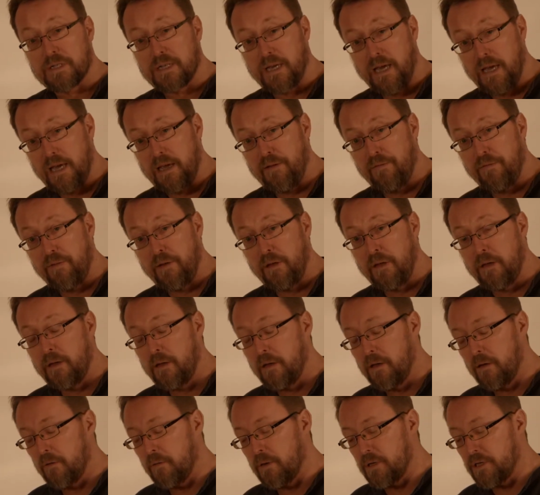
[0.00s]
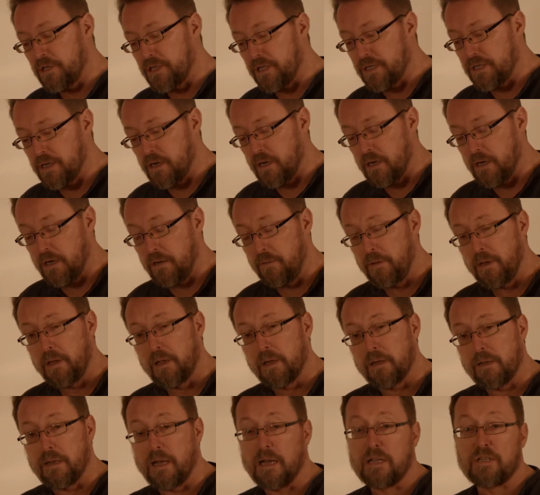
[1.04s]
Cave, which is a
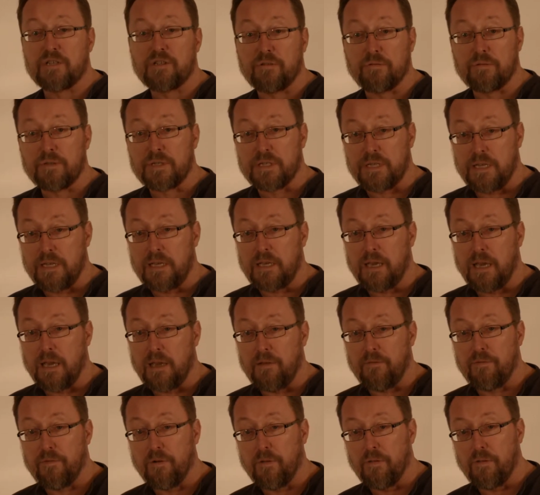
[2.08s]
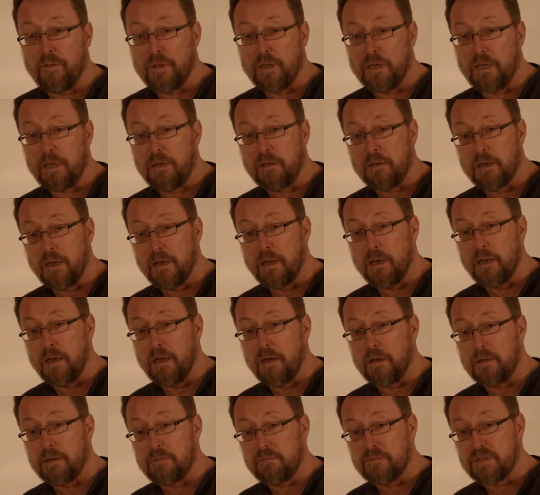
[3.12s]
natural sea cave on the
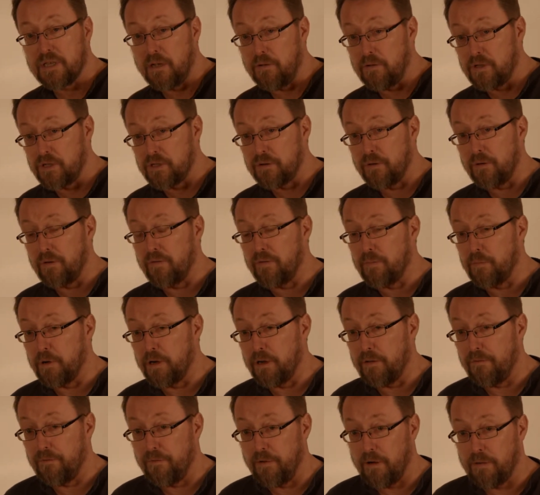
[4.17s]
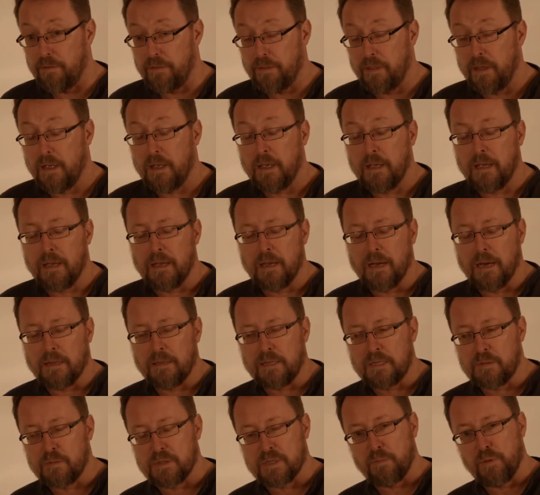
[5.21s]
south shore of the Moray Firth. And
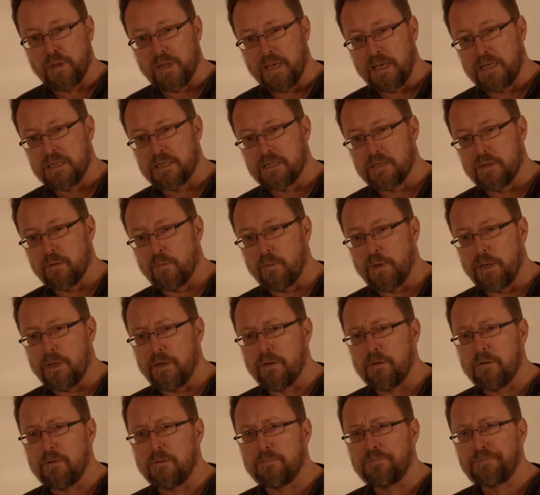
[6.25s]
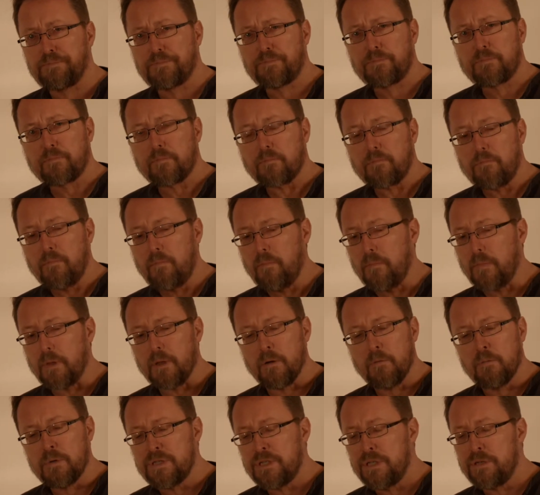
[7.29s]
this was a place that we know
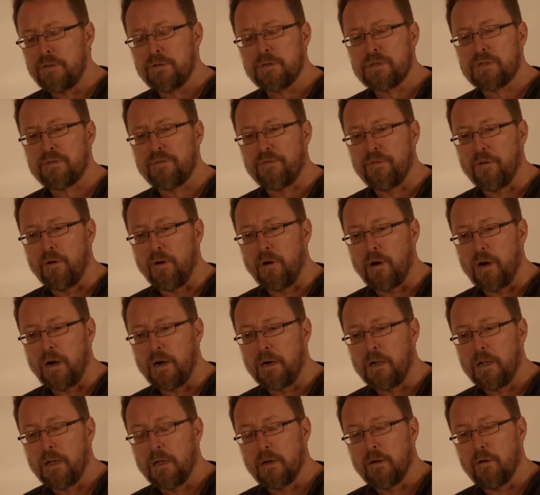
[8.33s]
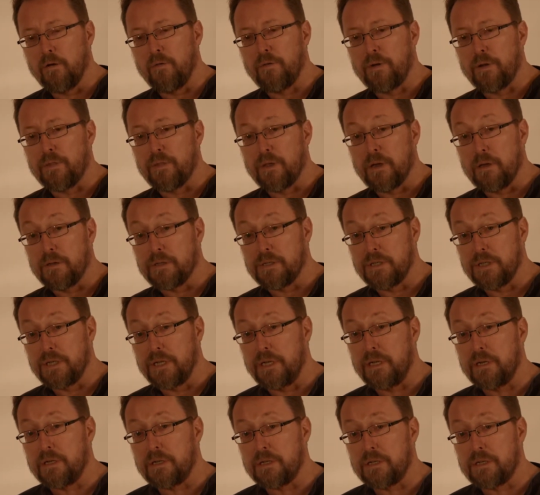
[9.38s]
was used for over 1,000
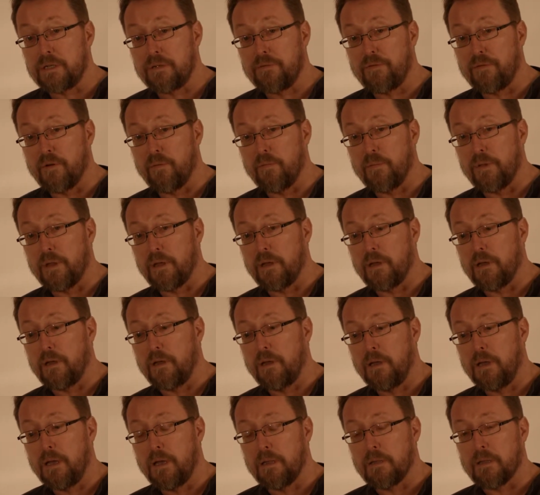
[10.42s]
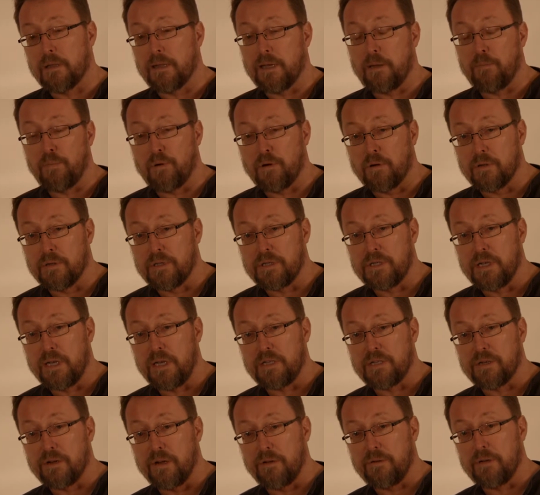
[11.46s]
years, from the late Bronze
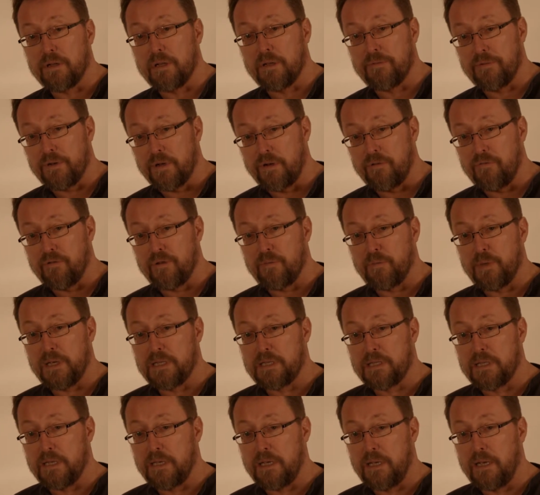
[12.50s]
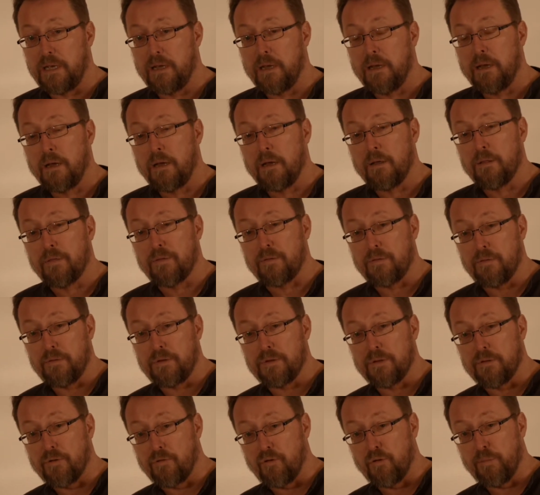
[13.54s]
Age around 1100 BC through to
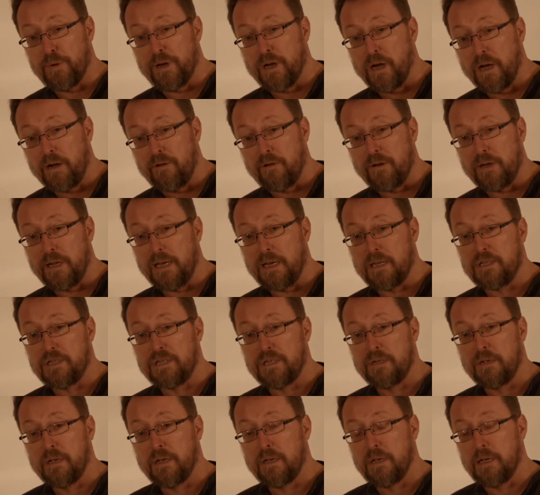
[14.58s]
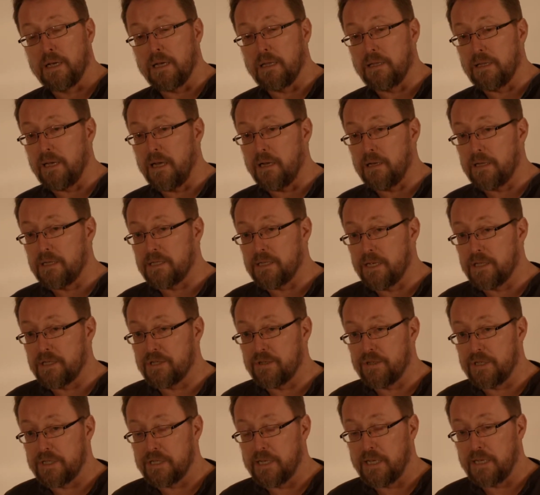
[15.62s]
the Roman Iron Age in the early
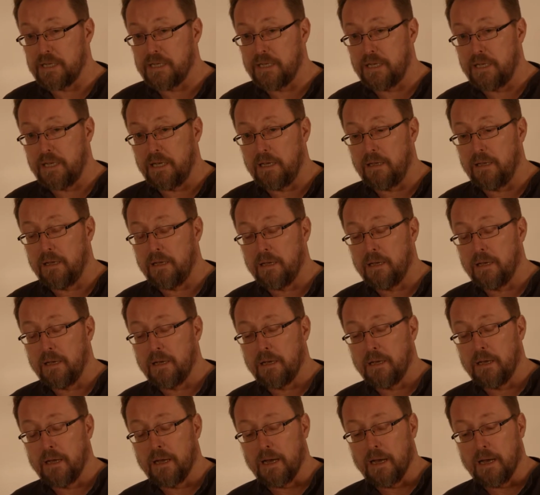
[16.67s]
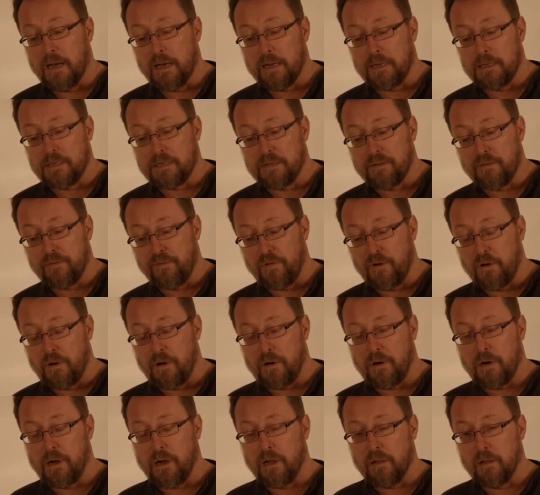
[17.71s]
centuries AD. And
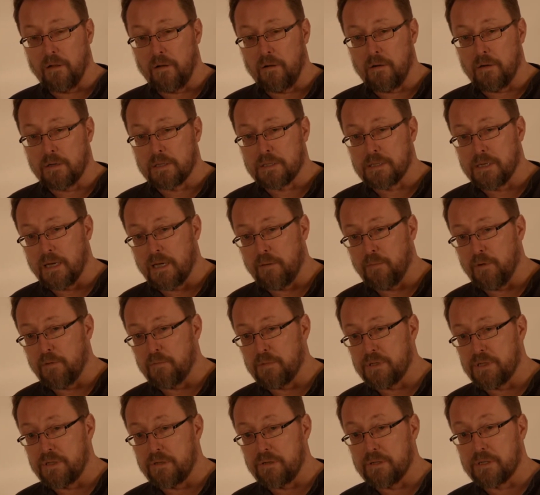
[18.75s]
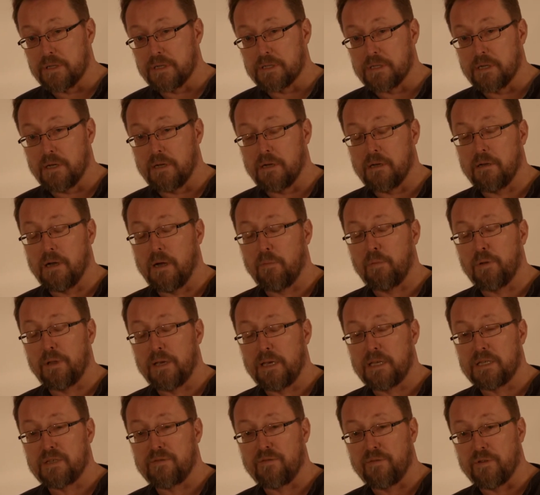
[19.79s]
for a long time it was used as a
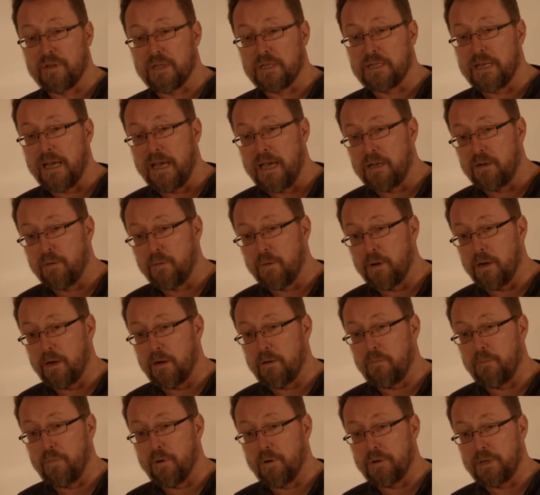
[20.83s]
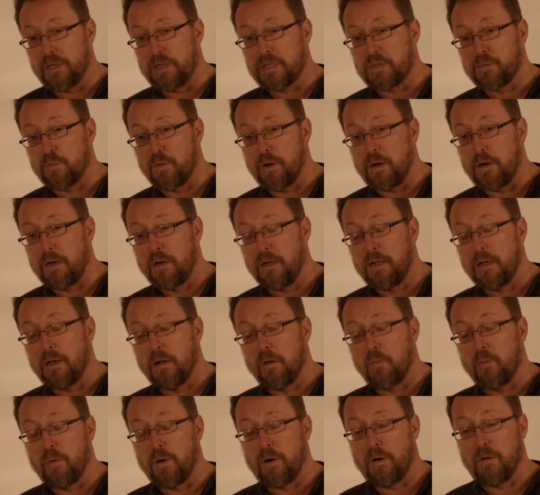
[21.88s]
place for the dead, where bodies were
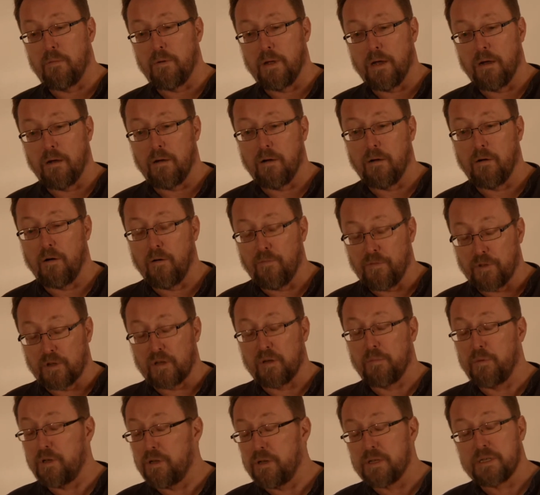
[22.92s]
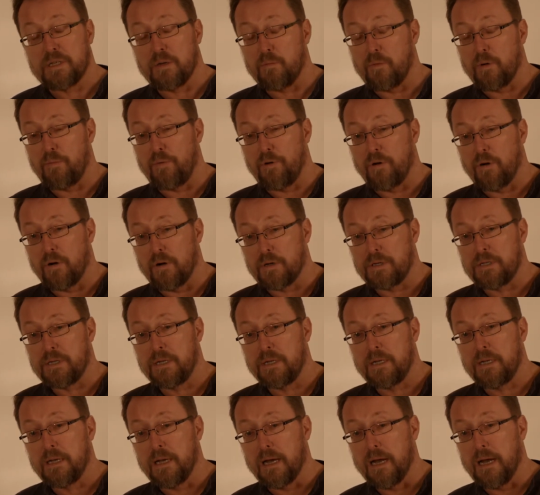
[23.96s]
of the community were brought
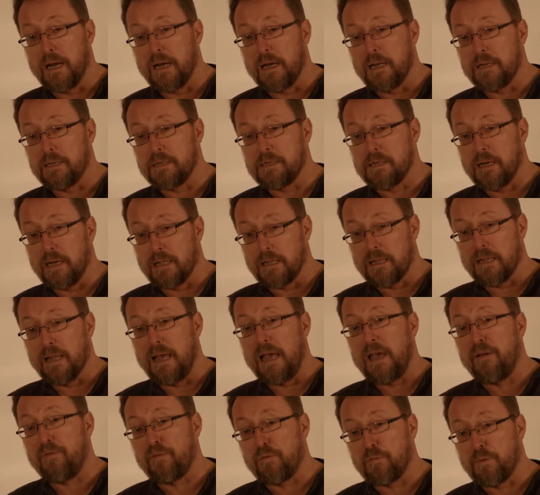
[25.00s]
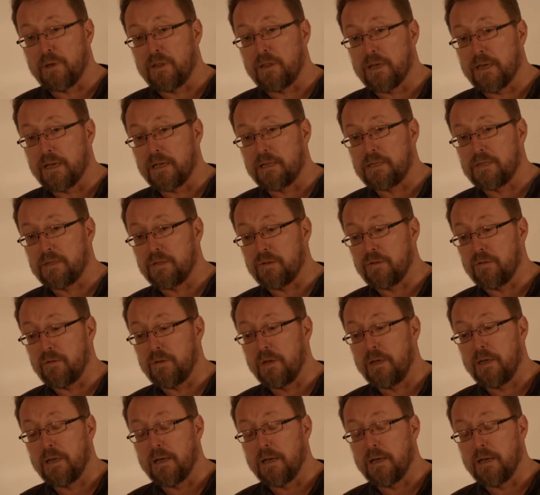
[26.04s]
and left, we think, to